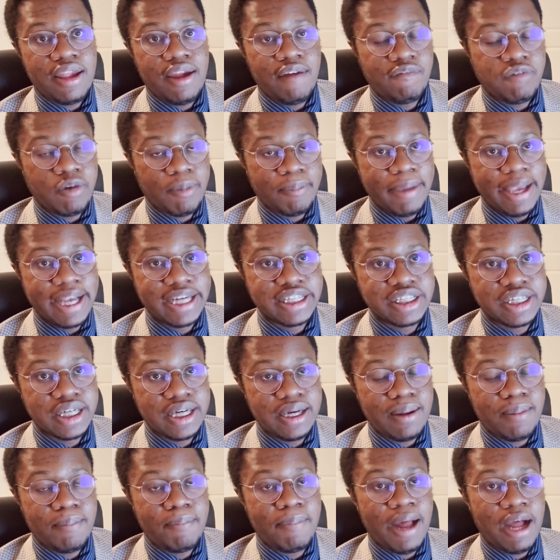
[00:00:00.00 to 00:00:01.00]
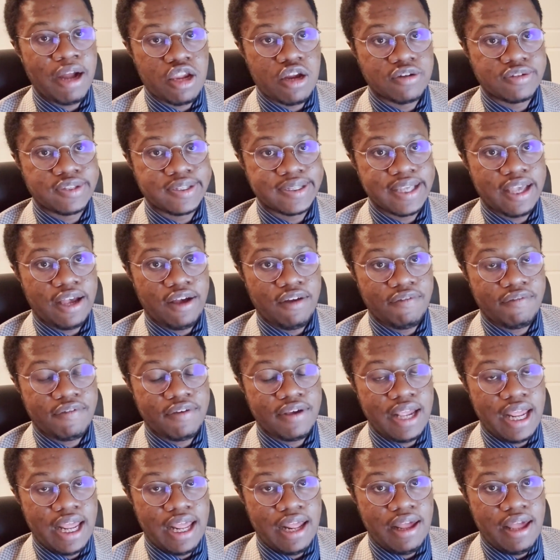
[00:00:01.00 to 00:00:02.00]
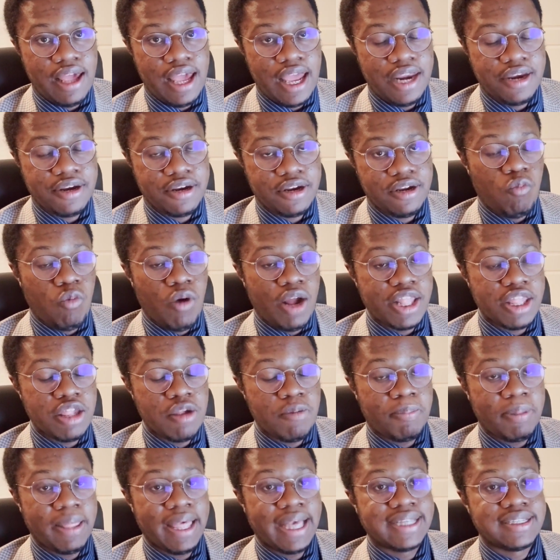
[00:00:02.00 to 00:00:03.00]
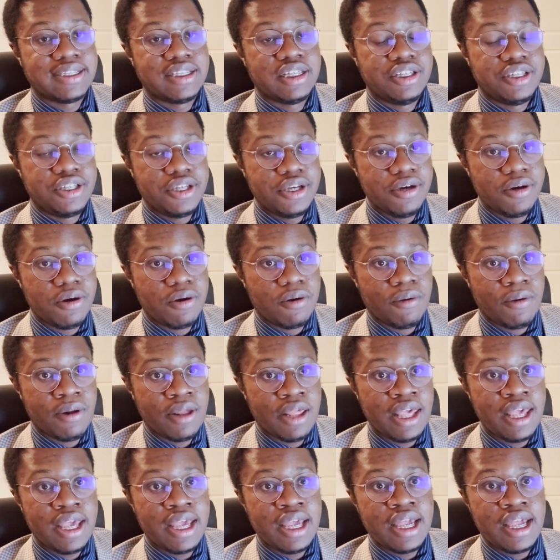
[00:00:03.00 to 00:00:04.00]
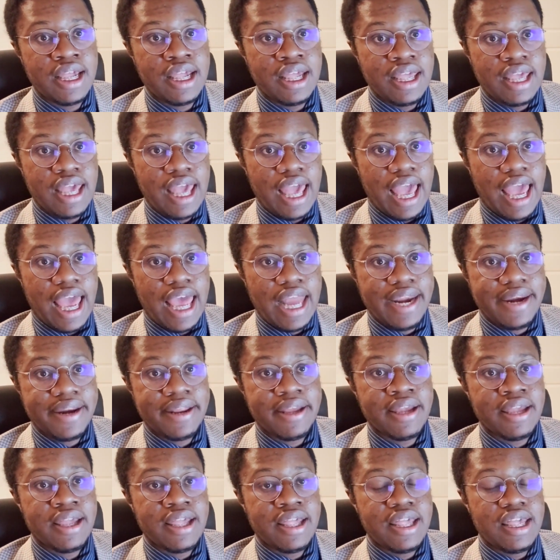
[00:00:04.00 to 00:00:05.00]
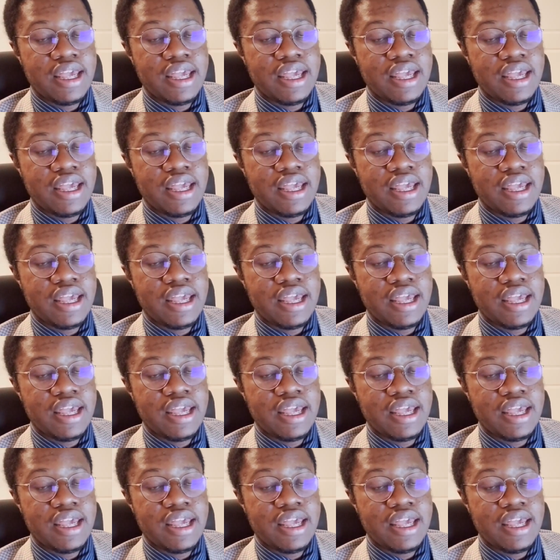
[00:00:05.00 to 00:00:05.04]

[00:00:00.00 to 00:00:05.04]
information about yourself and what you plan to do, and